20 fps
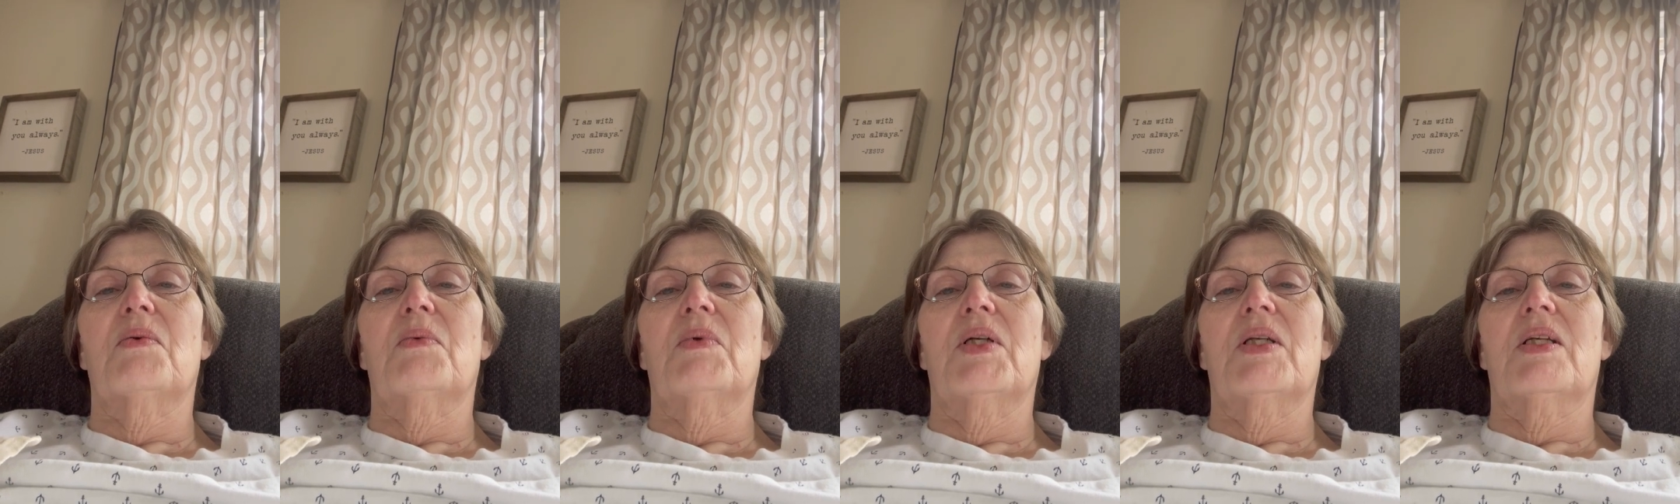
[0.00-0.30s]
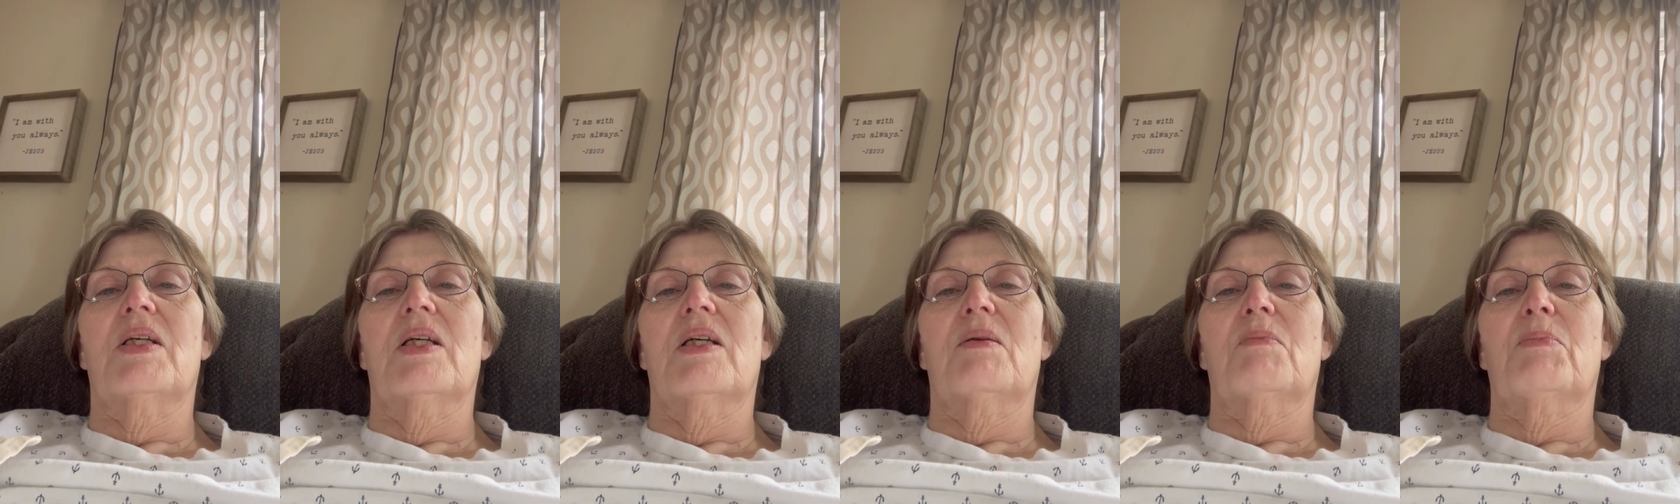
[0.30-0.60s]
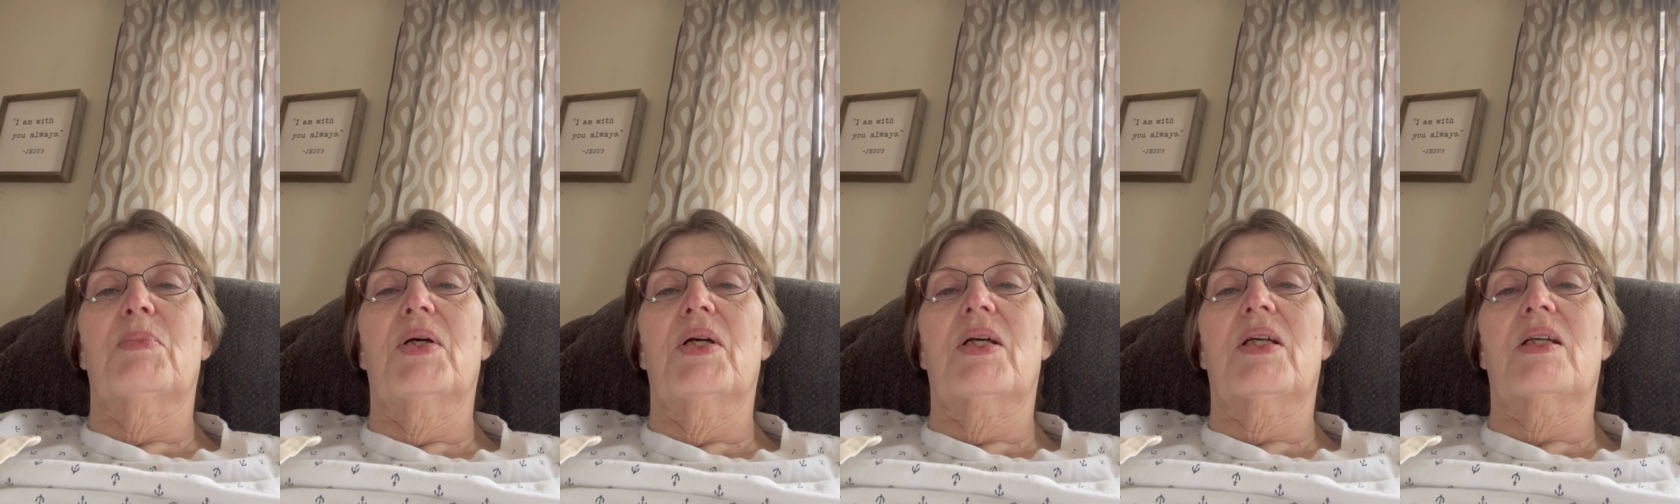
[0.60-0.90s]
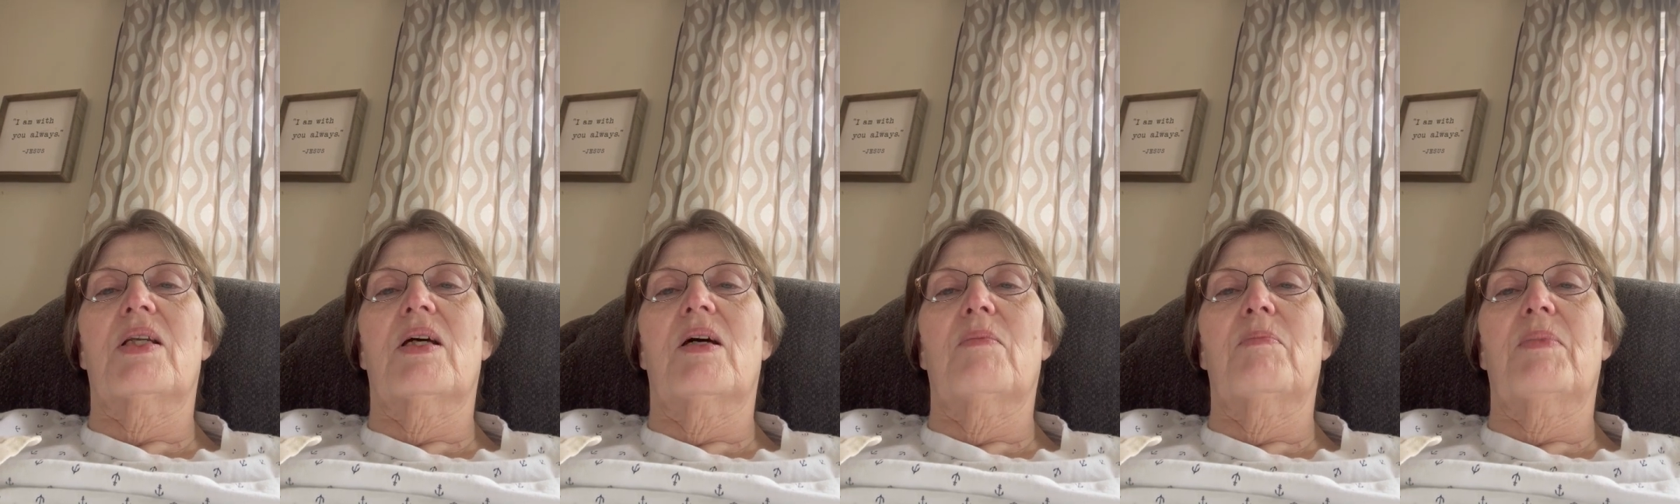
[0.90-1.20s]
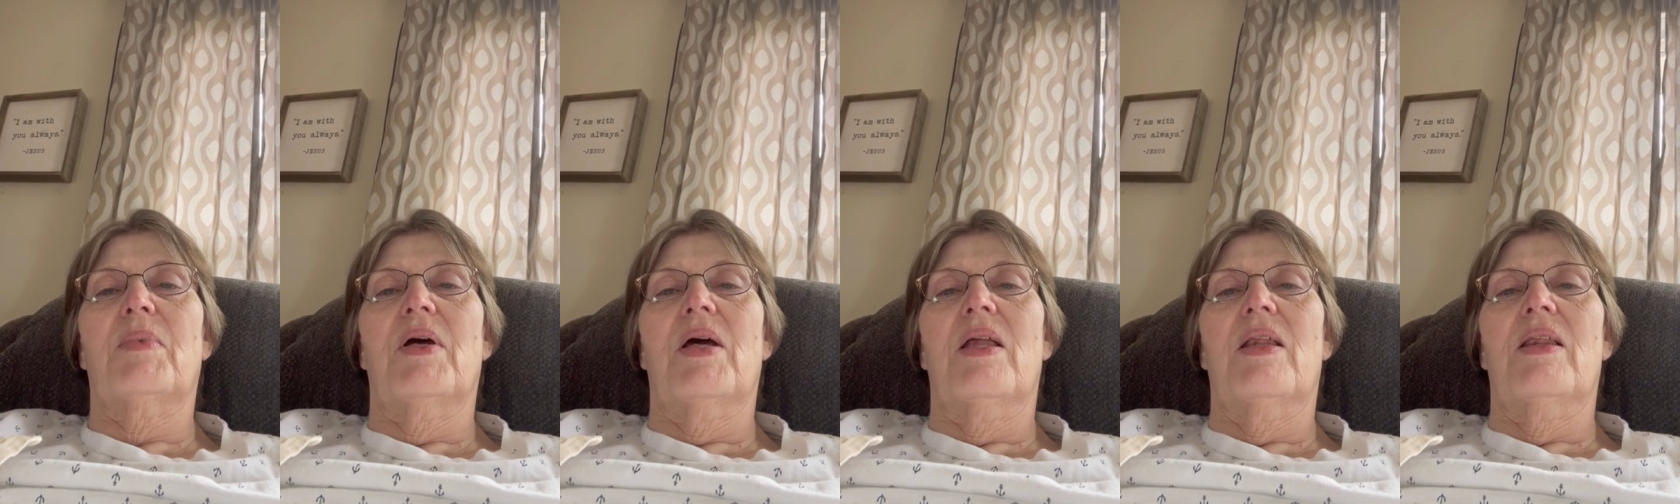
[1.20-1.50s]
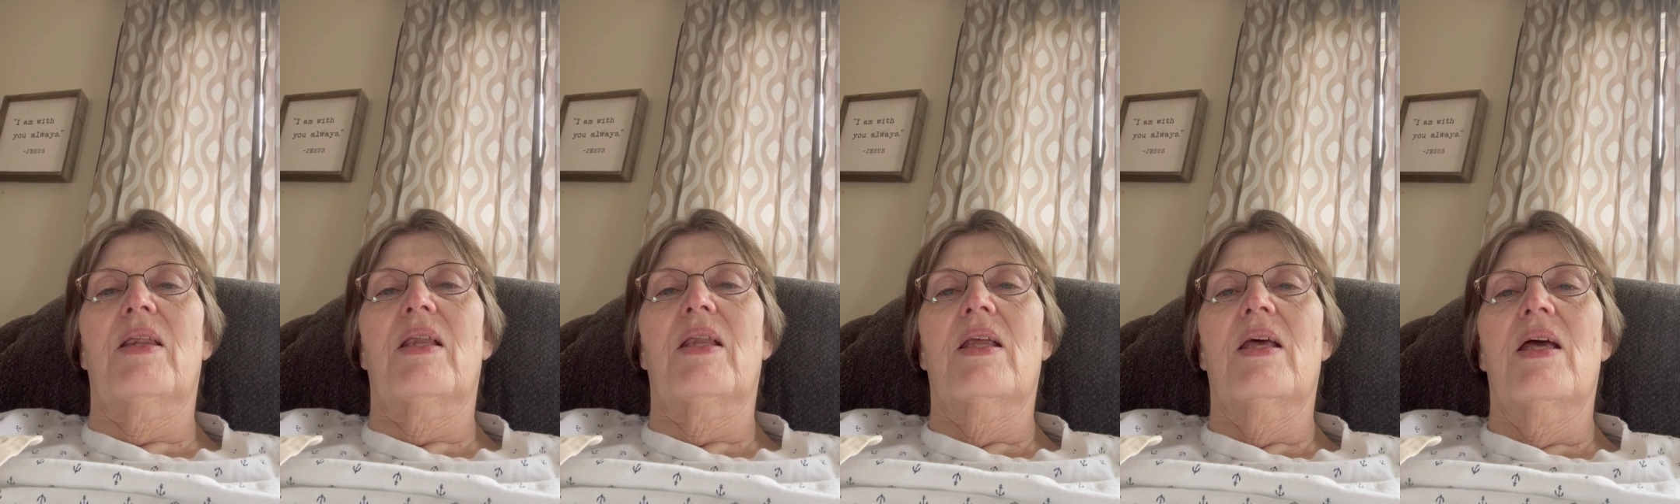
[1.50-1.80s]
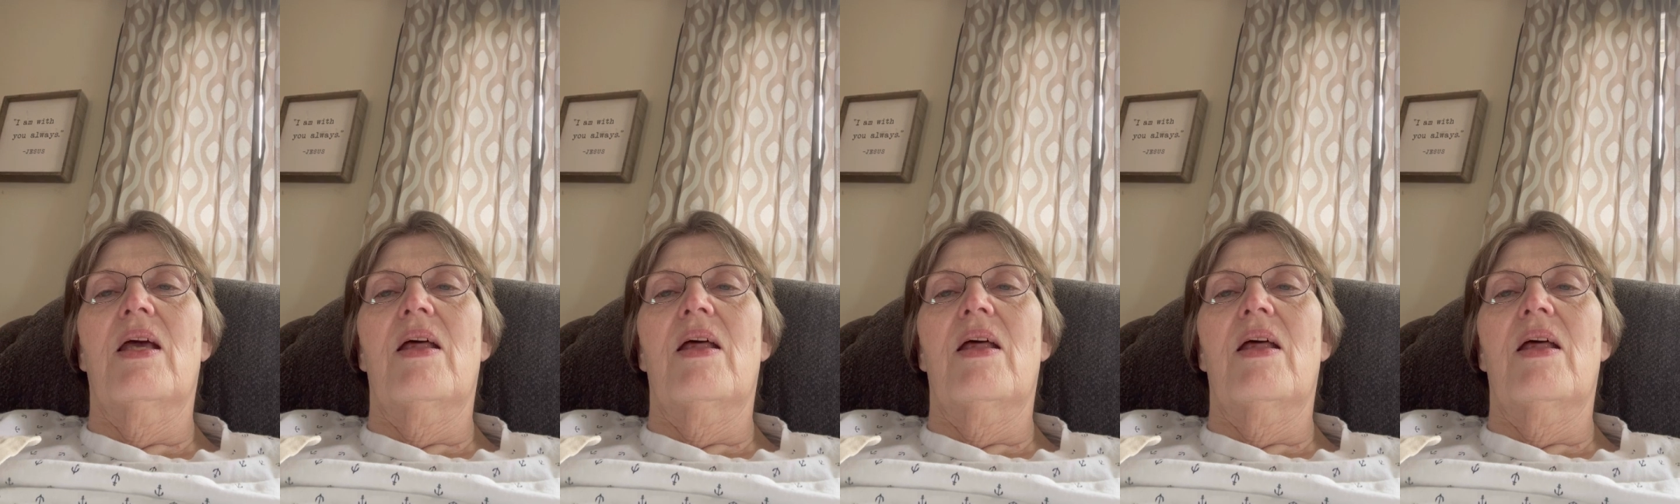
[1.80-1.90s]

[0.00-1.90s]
would get picked up and